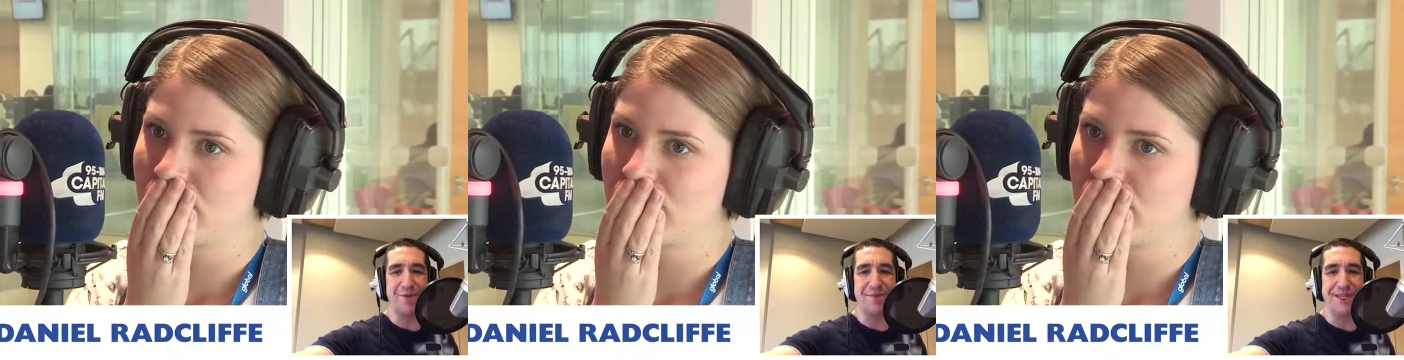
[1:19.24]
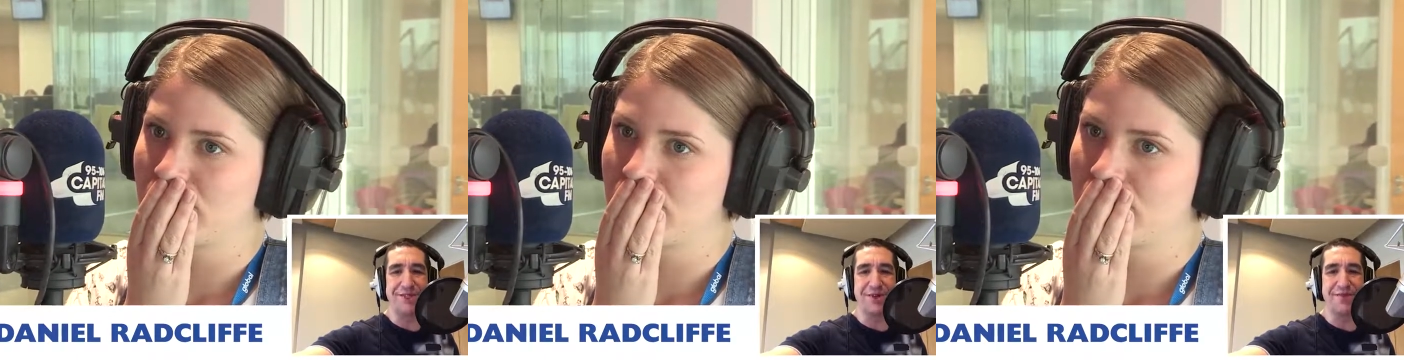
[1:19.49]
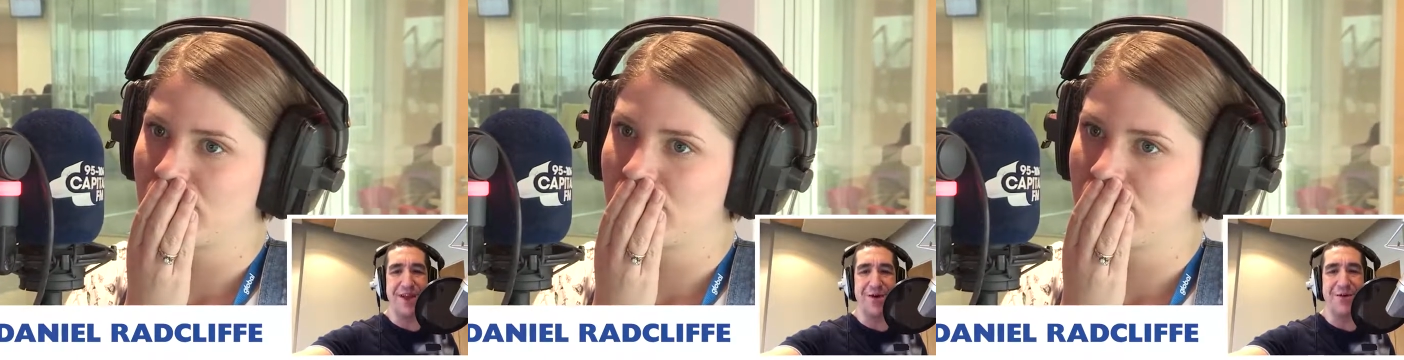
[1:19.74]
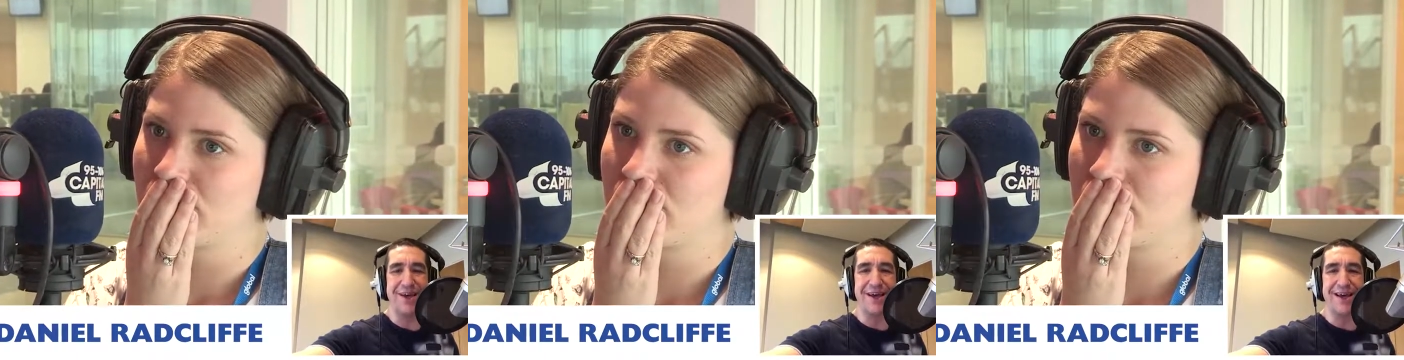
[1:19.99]
Speaker 1: there would be sort of
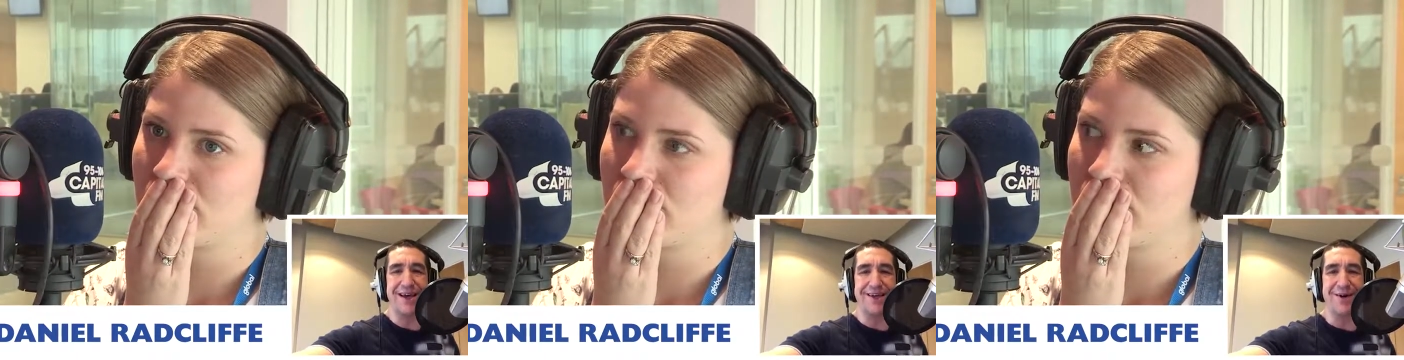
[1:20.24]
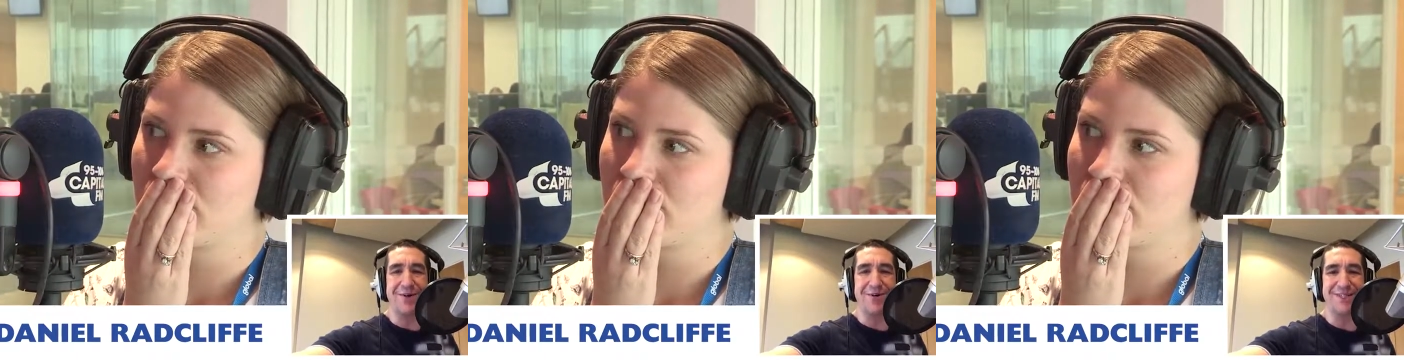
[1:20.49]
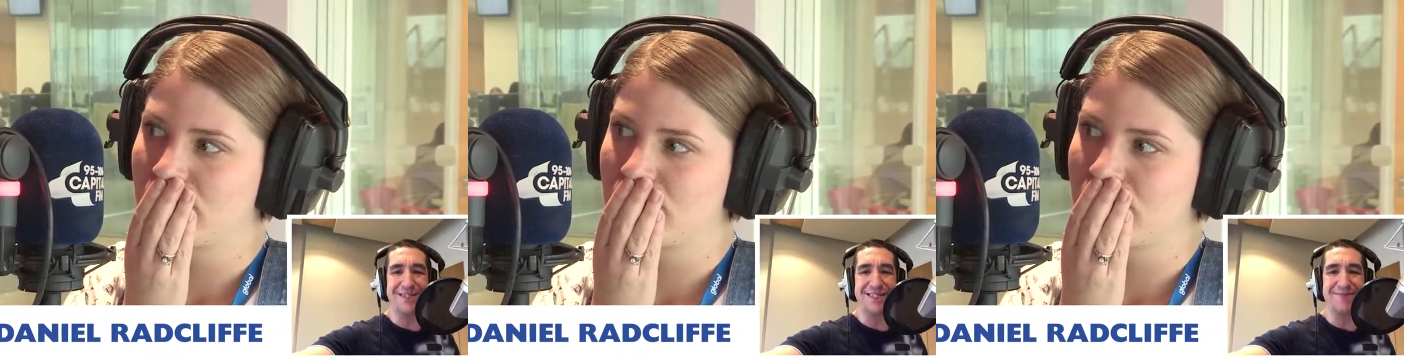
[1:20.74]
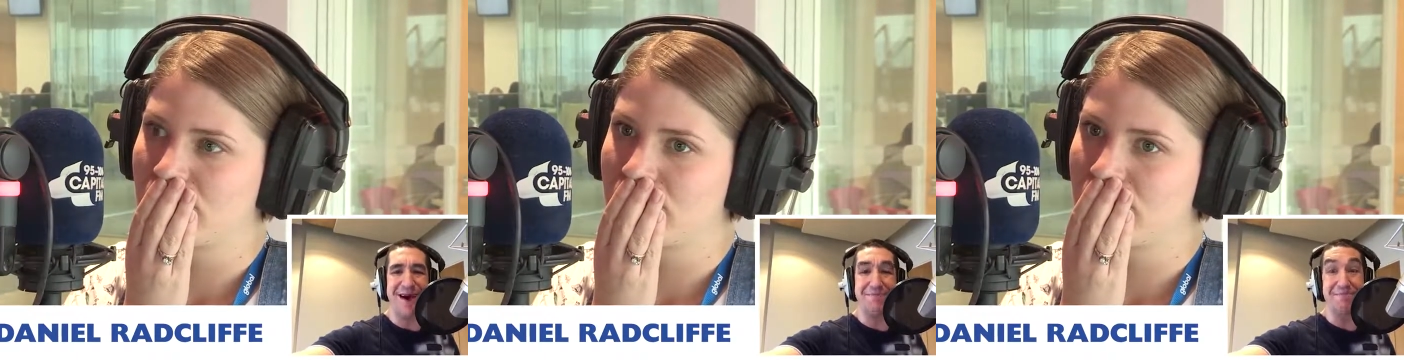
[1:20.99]
no no
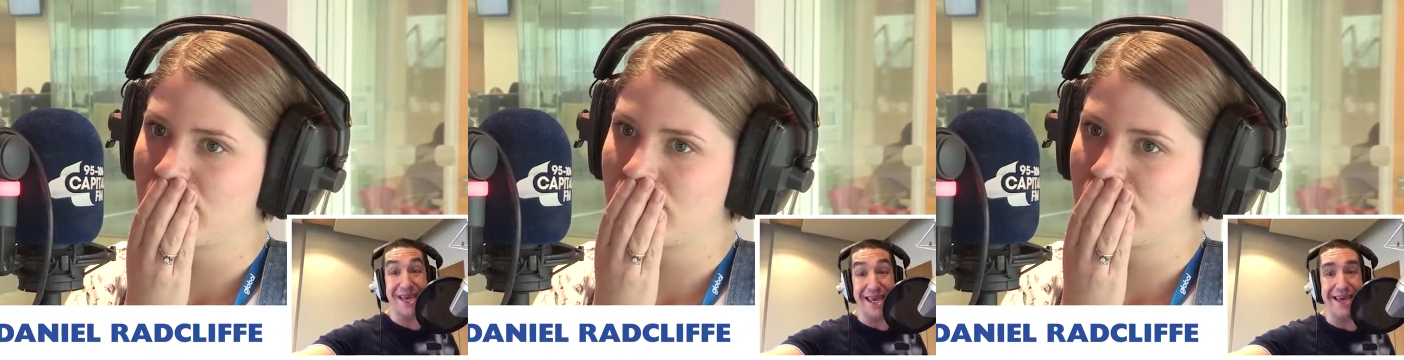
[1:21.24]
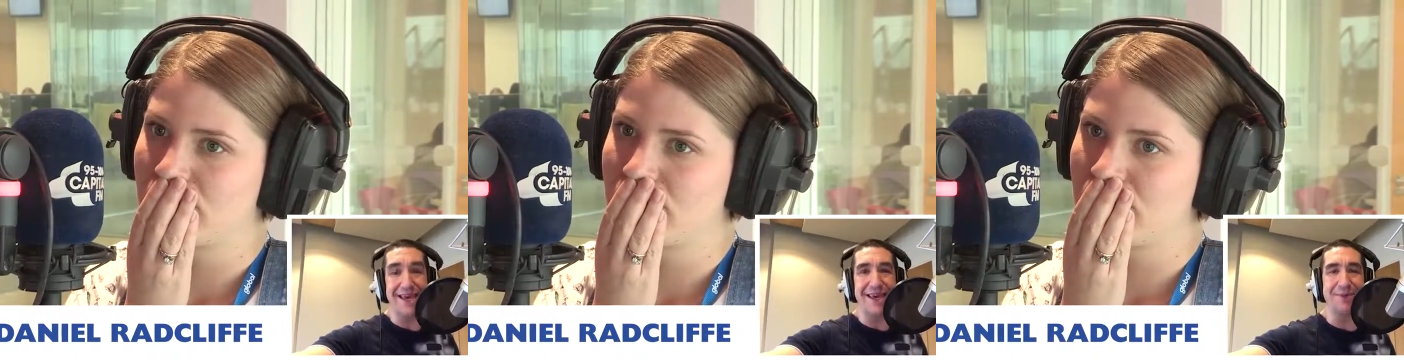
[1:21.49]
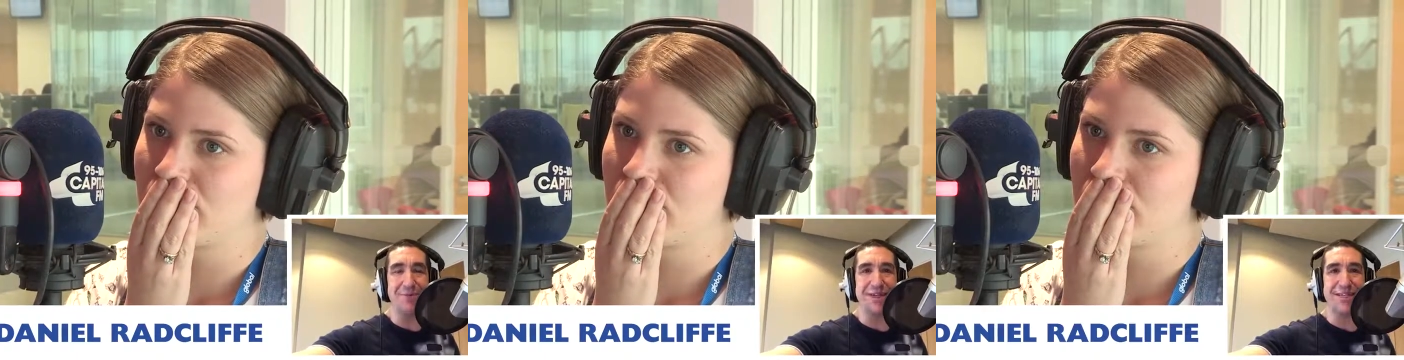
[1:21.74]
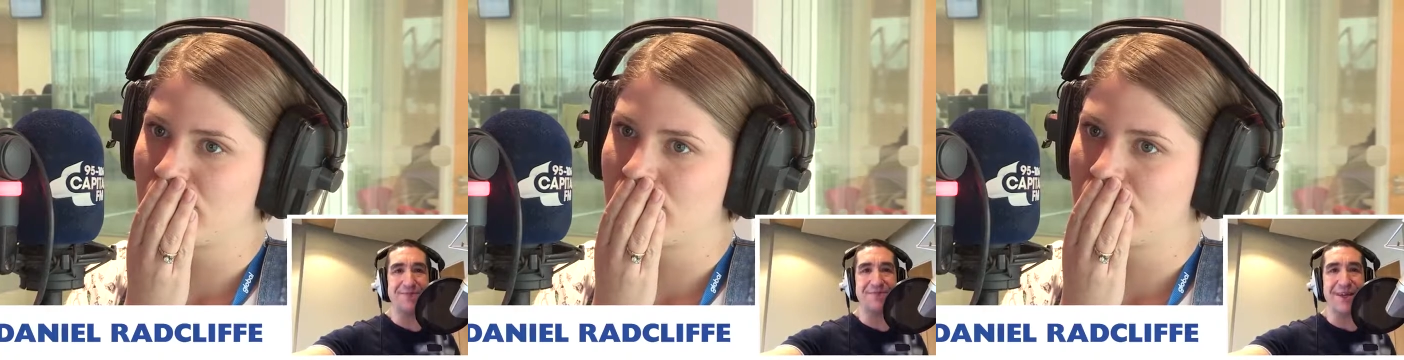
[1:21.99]
questions about me. It
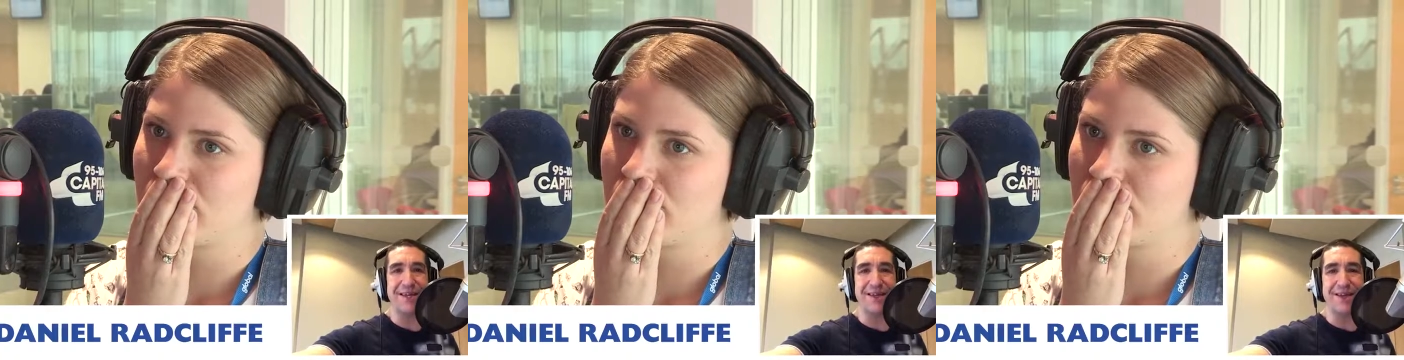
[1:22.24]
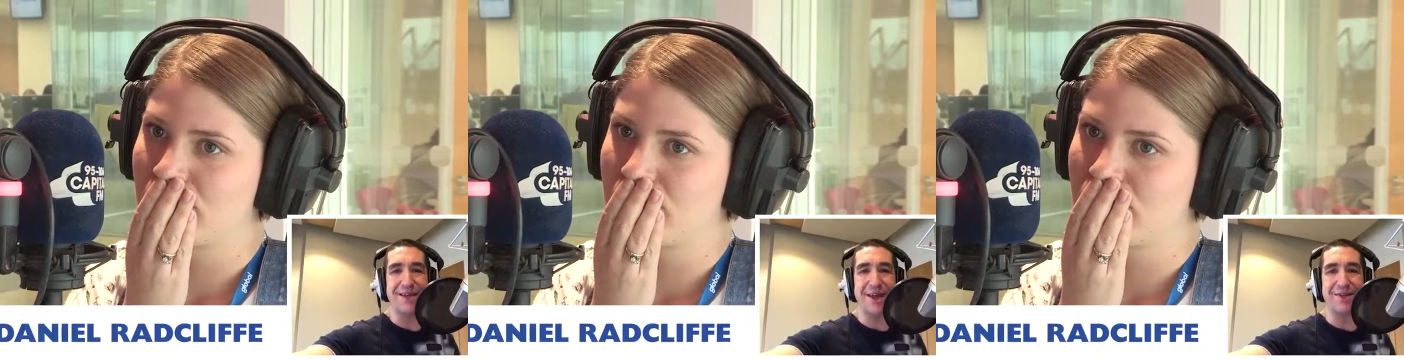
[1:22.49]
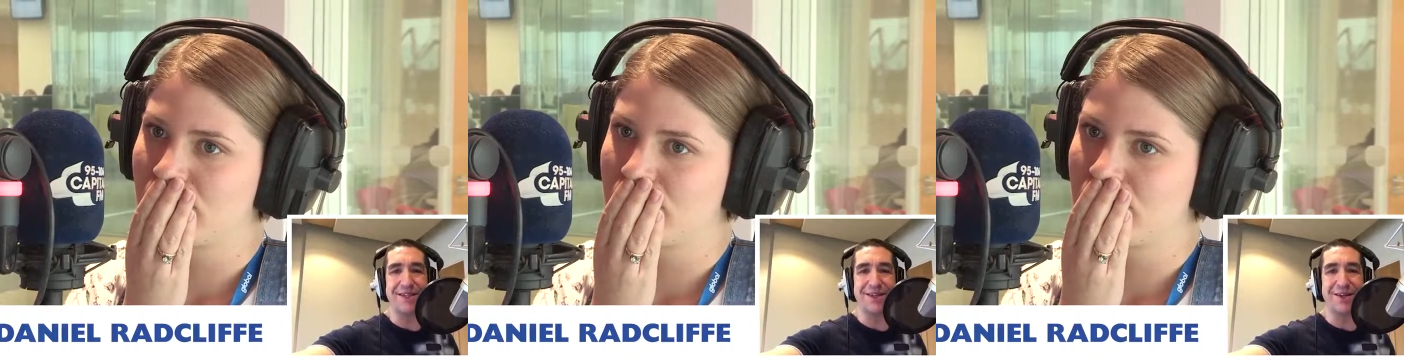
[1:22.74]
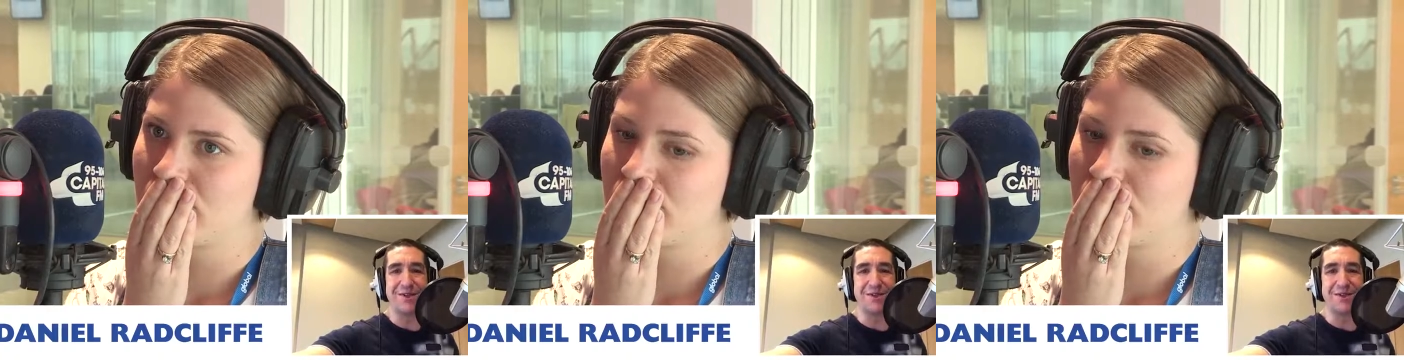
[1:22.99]
would just be, you know, this